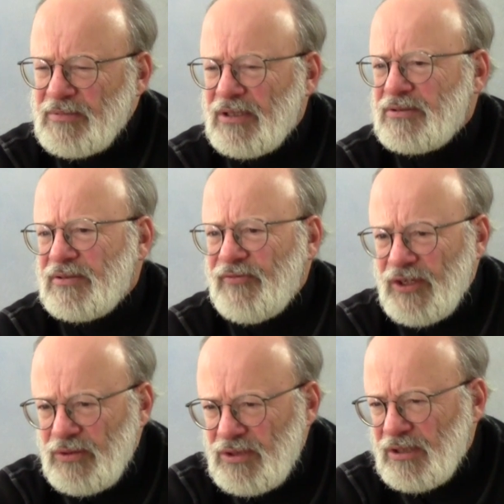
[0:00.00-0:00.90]
that it was a
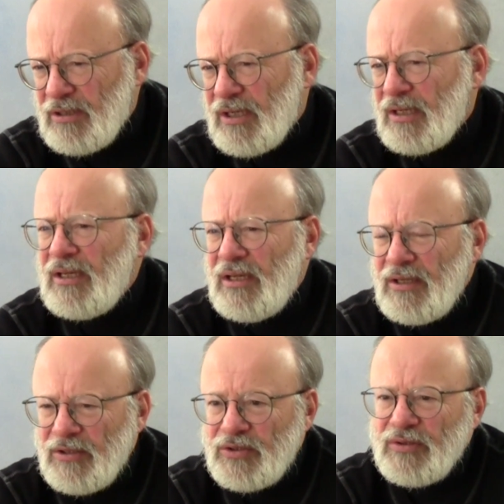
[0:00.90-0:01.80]
fiduciary
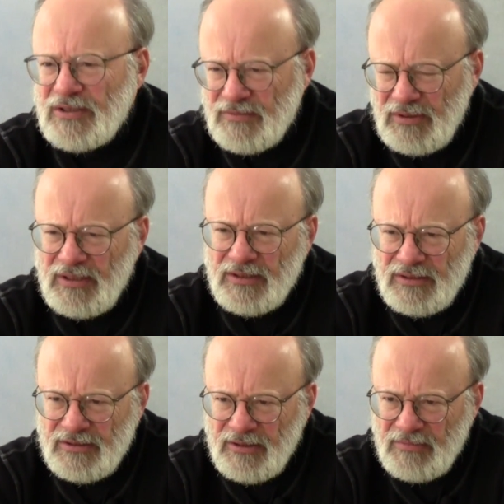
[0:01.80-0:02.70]
or trust
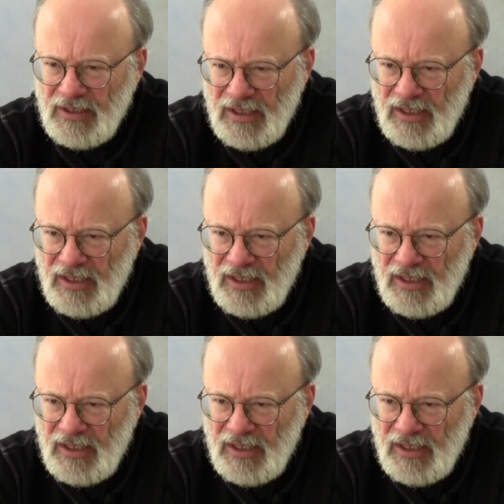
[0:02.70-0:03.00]
relationship